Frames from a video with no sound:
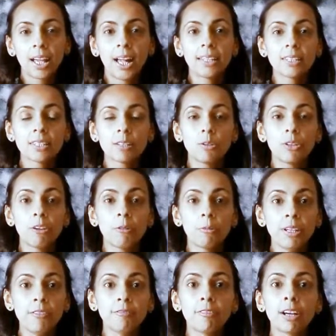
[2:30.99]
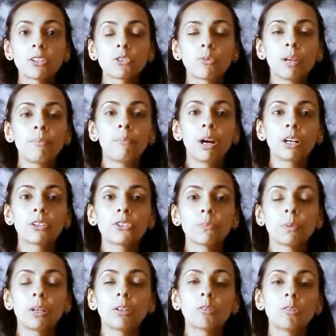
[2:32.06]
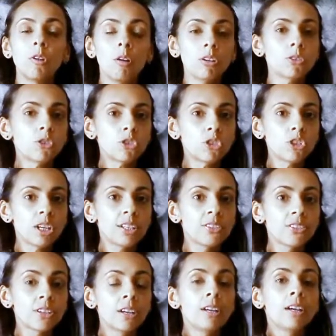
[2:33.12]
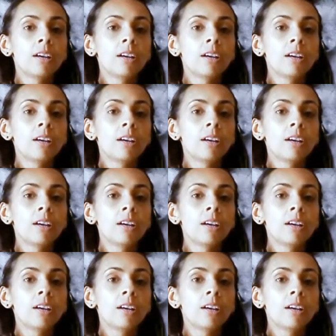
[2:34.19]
And so their refresh embarked upon not just